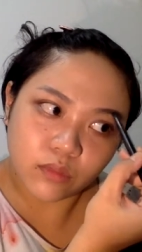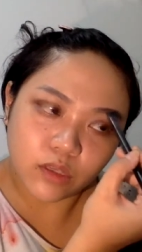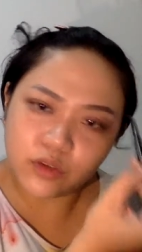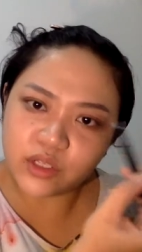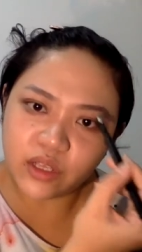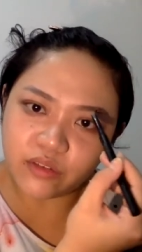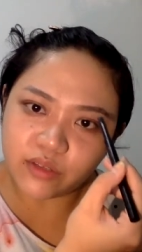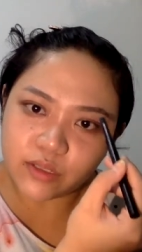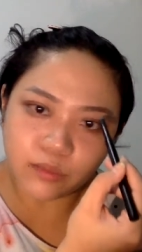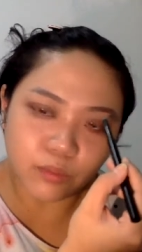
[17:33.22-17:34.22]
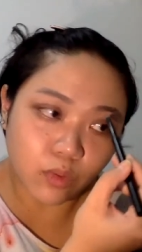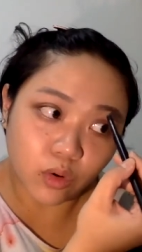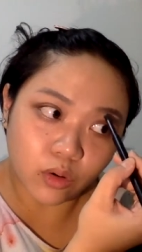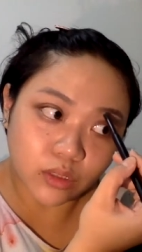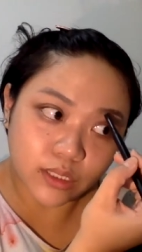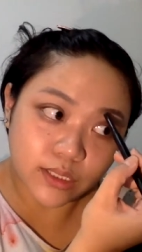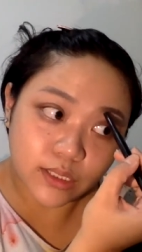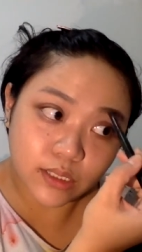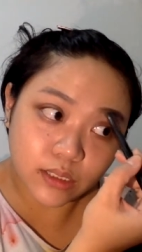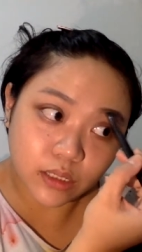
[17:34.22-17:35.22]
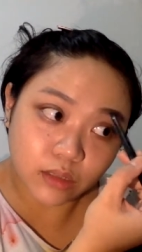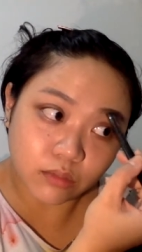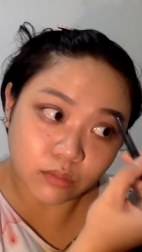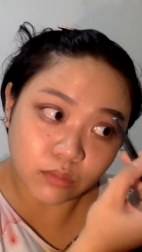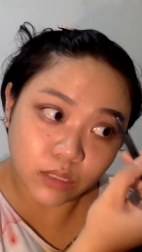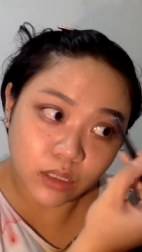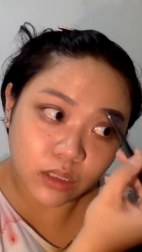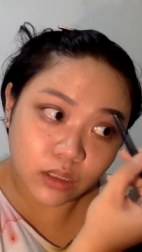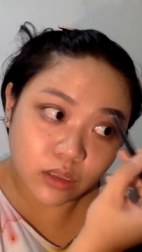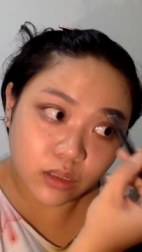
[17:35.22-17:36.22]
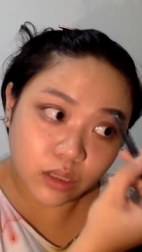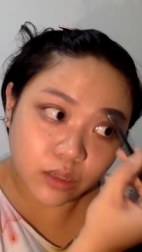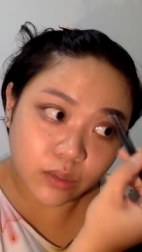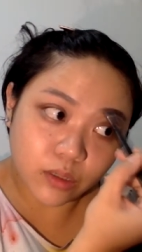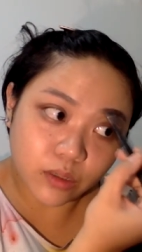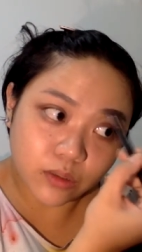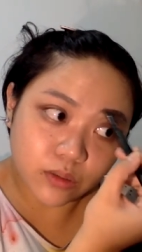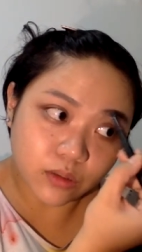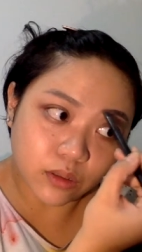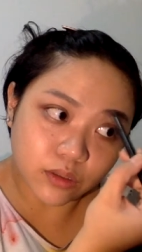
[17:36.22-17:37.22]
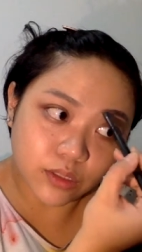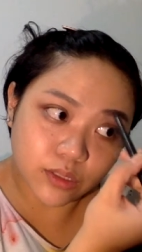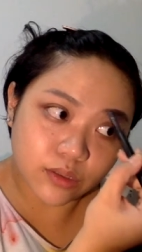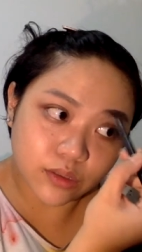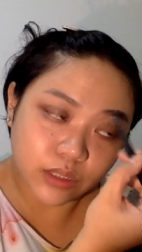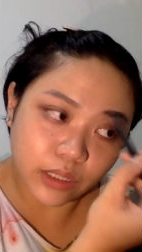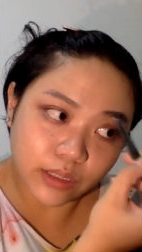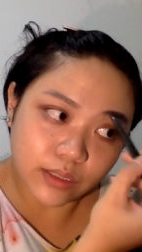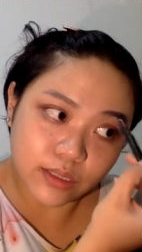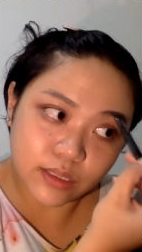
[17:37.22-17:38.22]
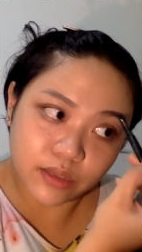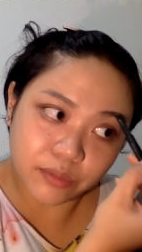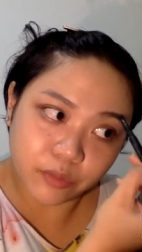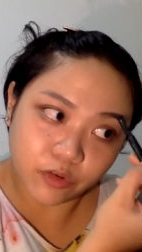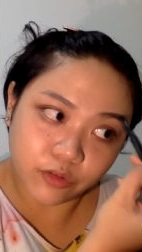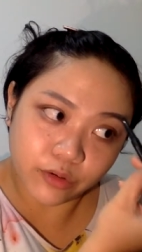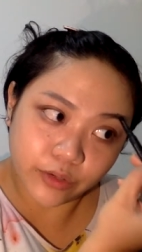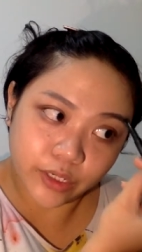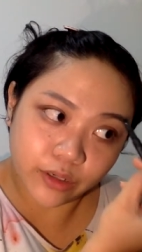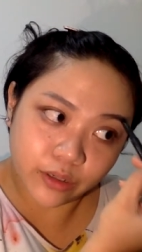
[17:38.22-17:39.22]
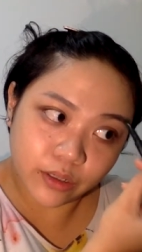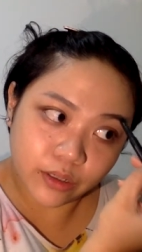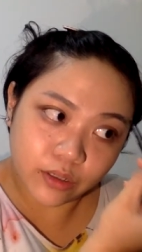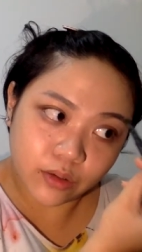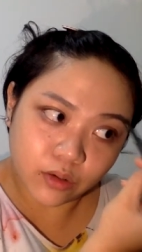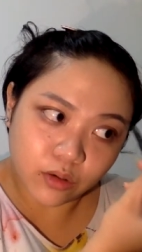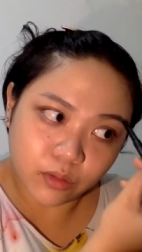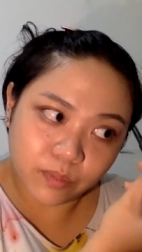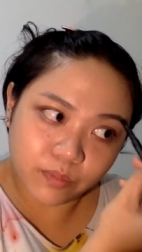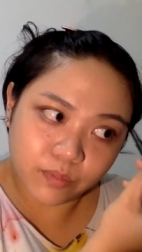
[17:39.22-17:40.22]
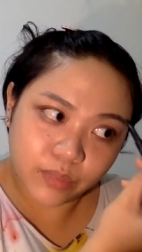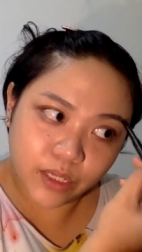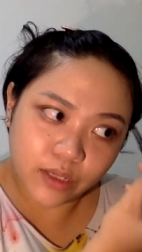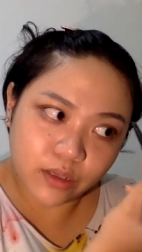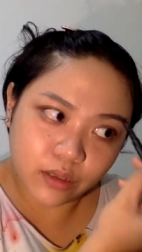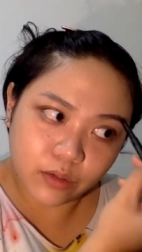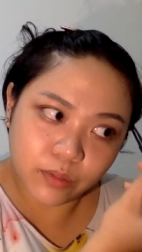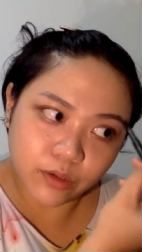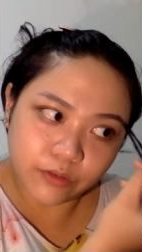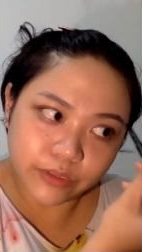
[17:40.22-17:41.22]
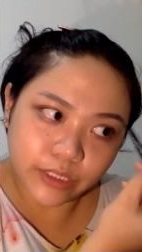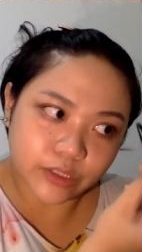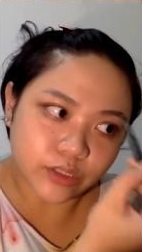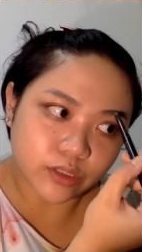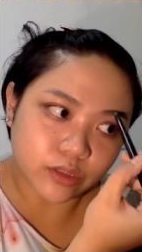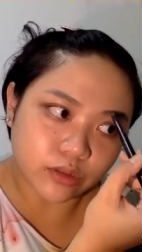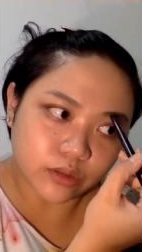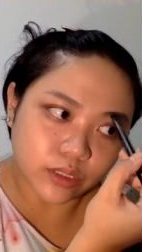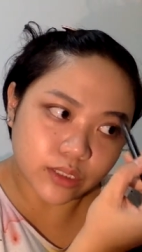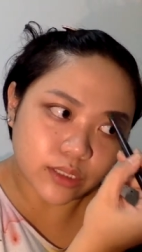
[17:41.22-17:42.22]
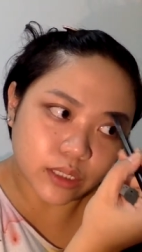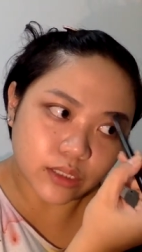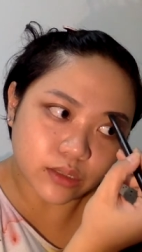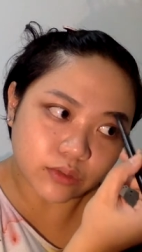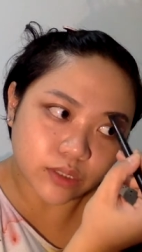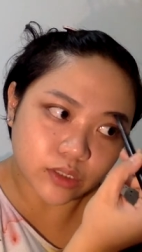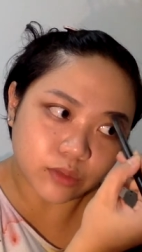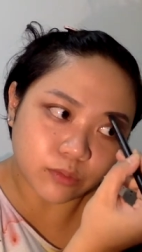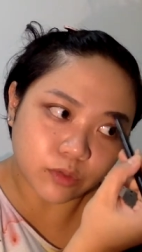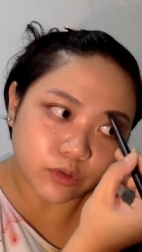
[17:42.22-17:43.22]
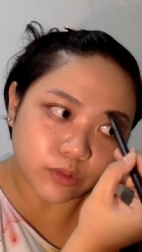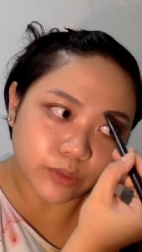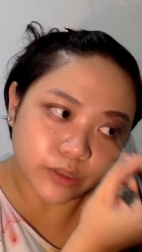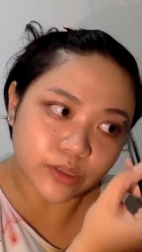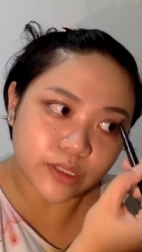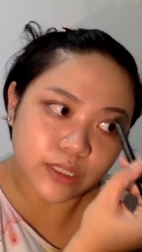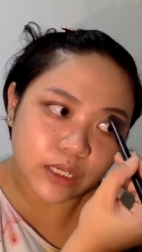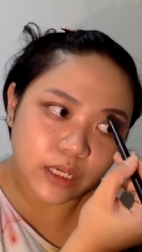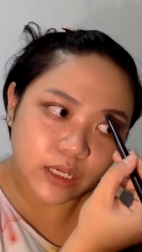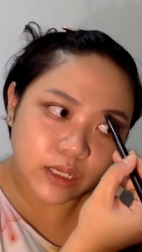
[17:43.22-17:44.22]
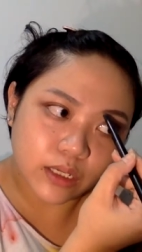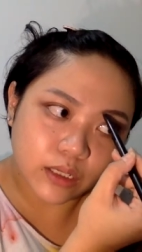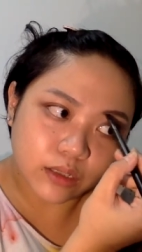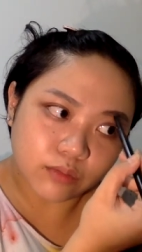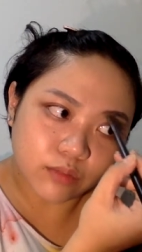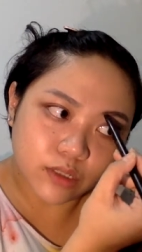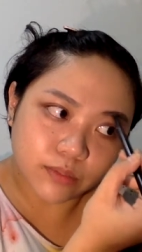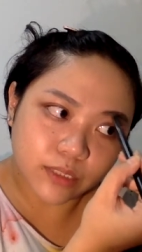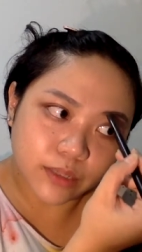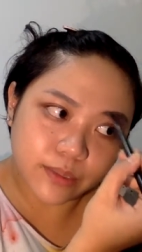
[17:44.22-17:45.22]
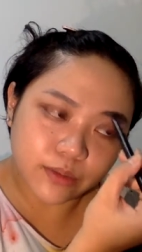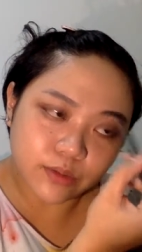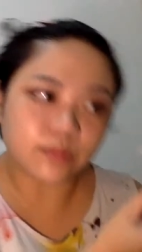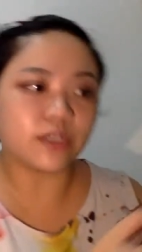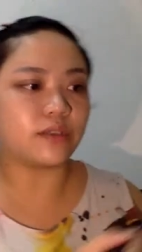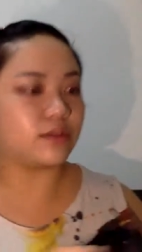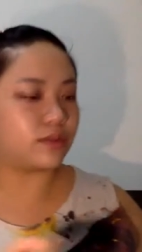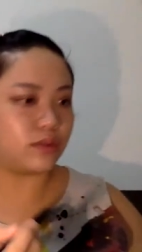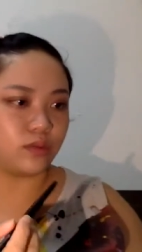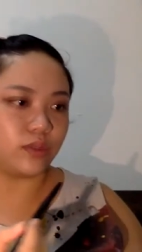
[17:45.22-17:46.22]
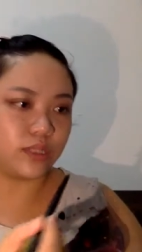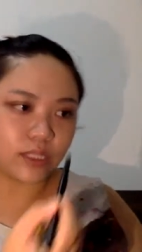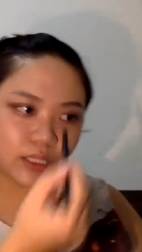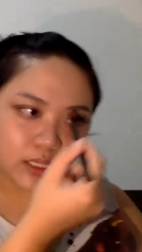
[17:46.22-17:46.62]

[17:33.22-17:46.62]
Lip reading: I usually have this mole on this eyebrow, so I'll just try and skip over it, or pay a little bit of attention on the sides around the mole, because sometimes those places don't